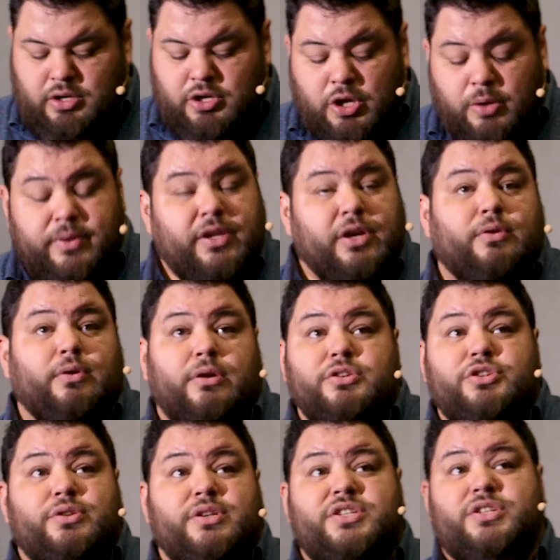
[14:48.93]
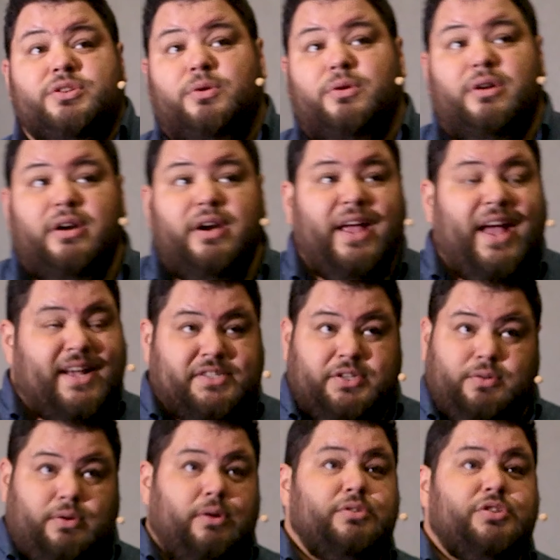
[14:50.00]
Knowing the grocery store has
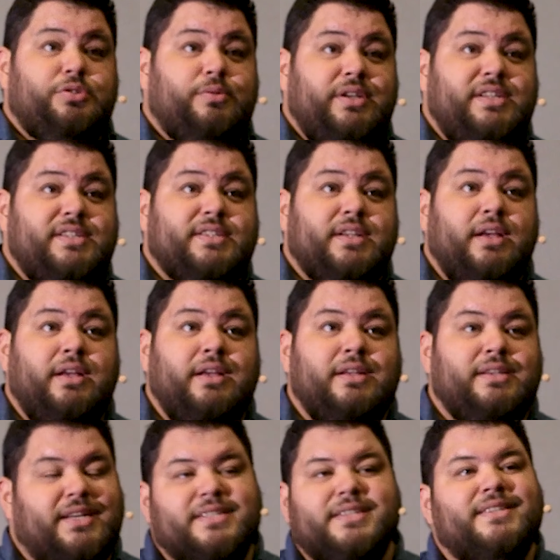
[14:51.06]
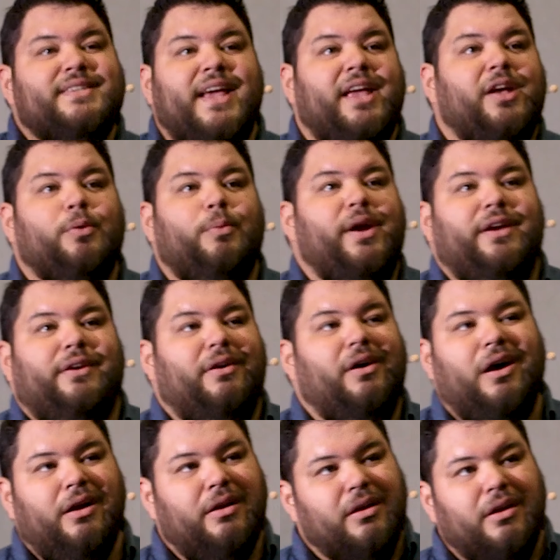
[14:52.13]
groceries doesn't take away your
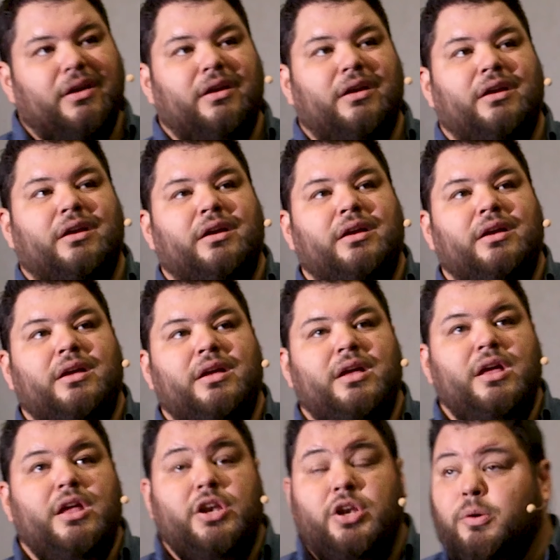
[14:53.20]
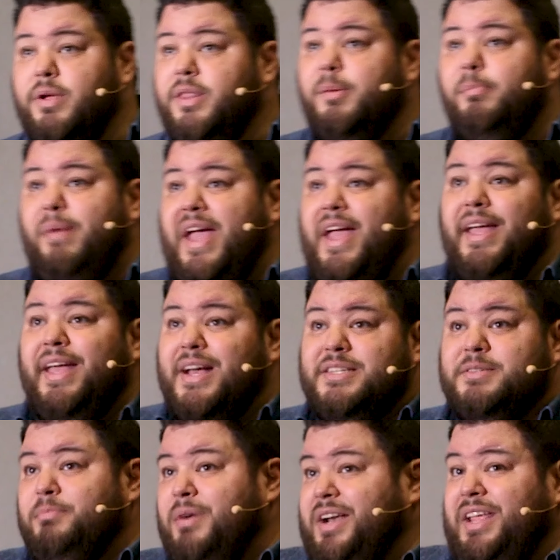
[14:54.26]
hunger knowing the bank
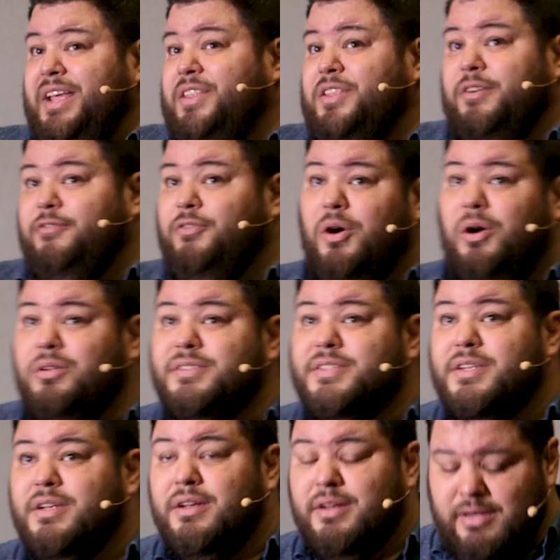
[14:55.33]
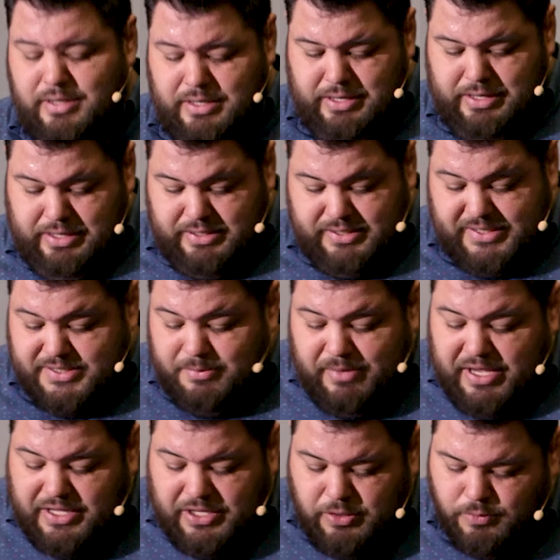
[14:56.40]
has money in their vault doesn't
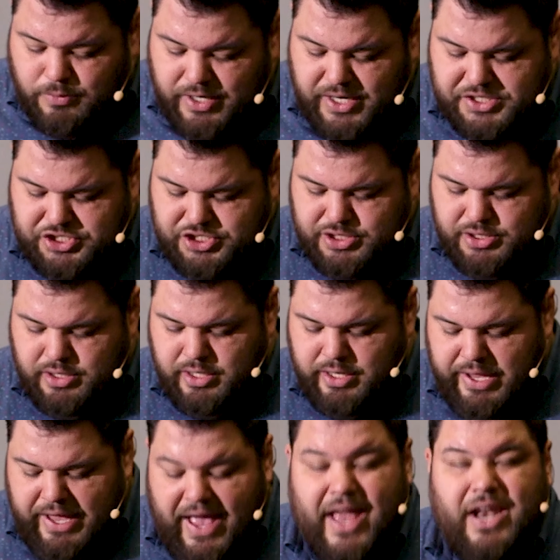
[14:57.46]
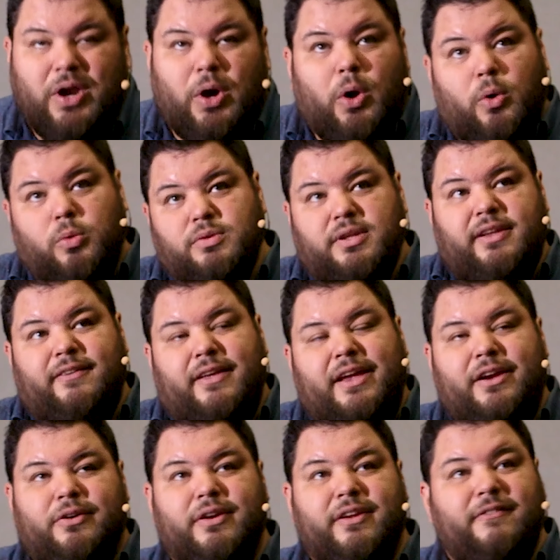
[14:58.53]
make you rich. And only
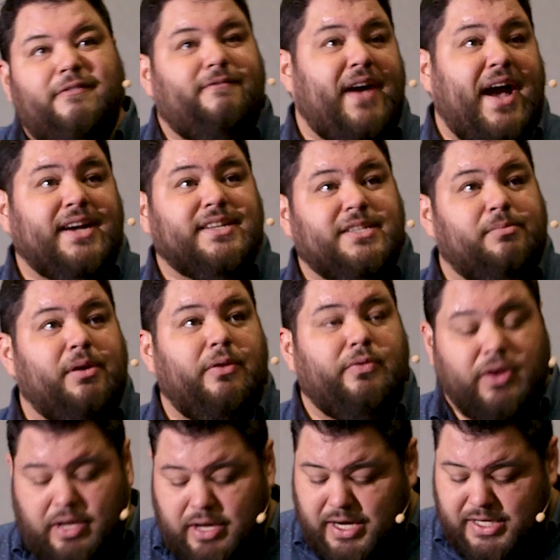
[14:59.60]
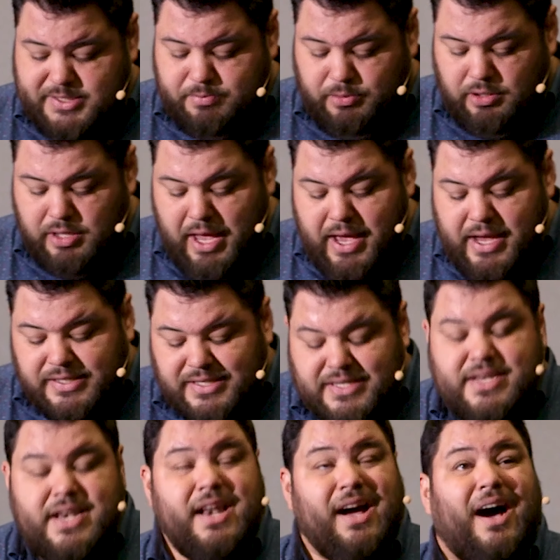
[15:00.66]
hearing facts about the gospel does
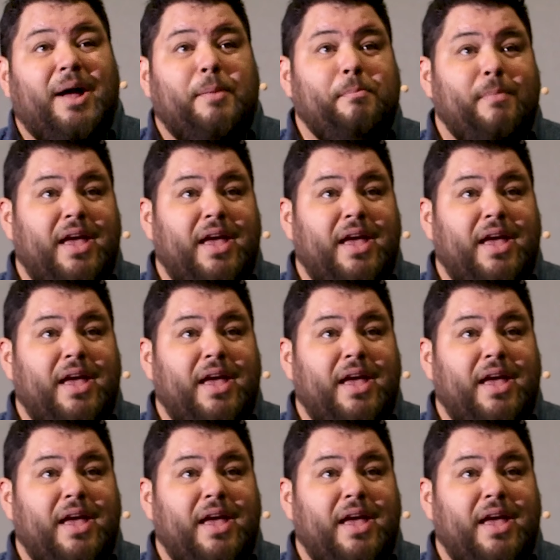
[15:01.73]
not